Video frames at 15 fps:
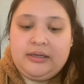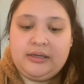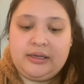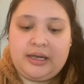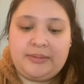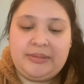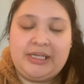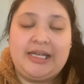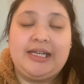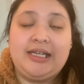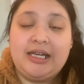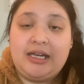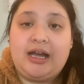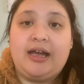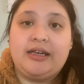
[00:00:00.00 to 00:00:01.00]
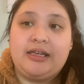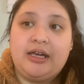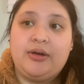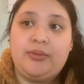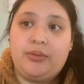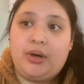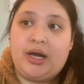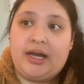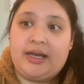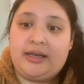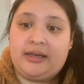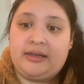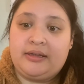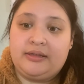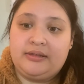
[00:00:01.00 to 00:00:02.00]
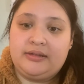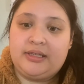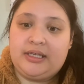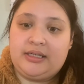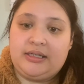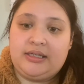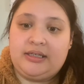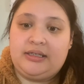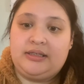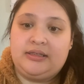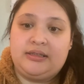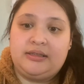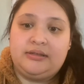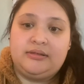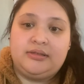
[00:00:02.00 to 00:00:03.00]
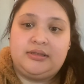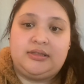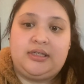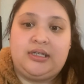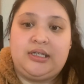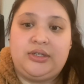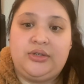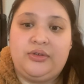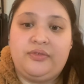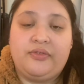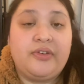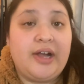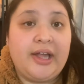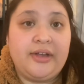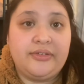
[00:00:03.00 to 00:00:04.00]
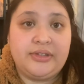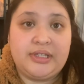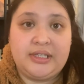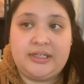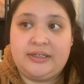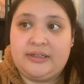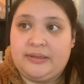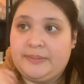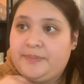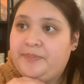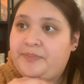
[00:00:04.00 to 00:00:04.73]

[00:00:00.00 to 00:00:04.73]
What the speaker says: I mean, I get why they need to file the